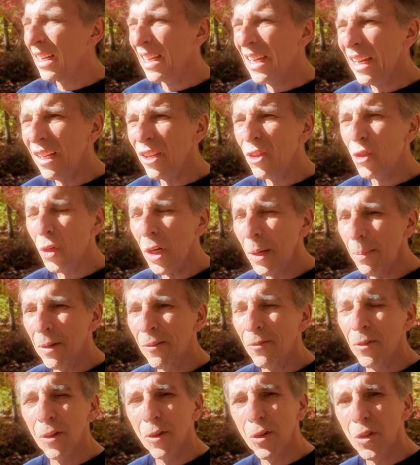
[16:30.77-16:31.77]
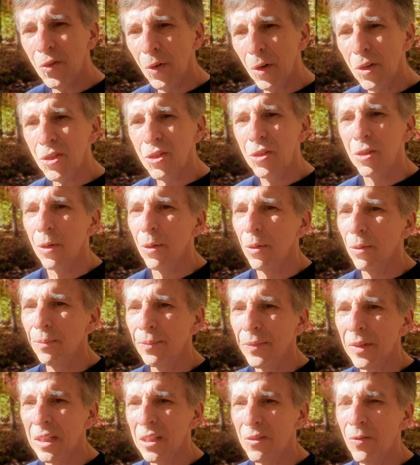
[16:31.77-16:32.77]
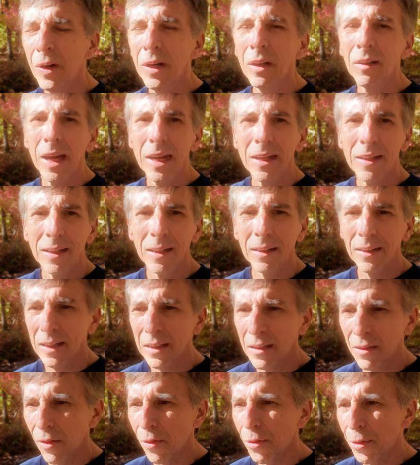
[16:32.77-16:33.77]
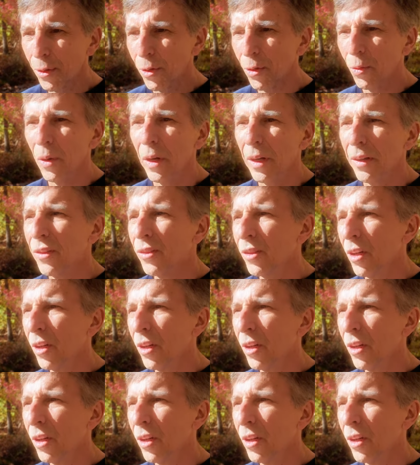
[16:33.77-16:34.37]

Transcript: getting treatment for those first two is very likely to lead to the third one.